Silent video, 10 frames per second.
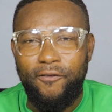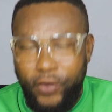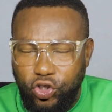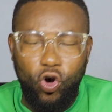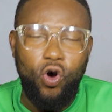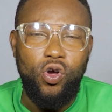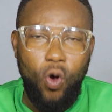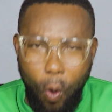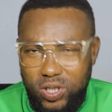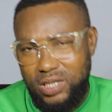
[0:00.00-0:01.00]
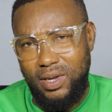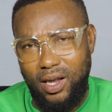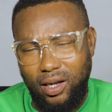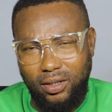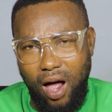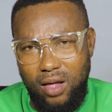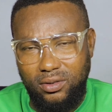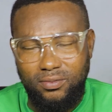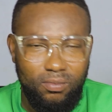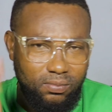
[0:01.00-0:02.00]
Victor Osimhen?
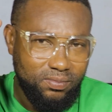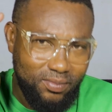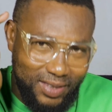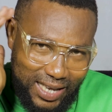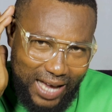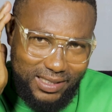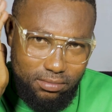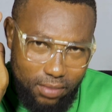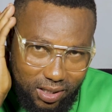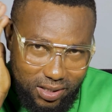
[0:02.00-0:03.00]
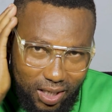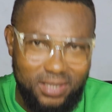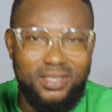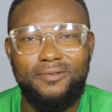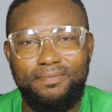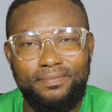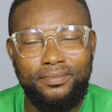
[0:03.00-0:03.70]
It doesn't make sense.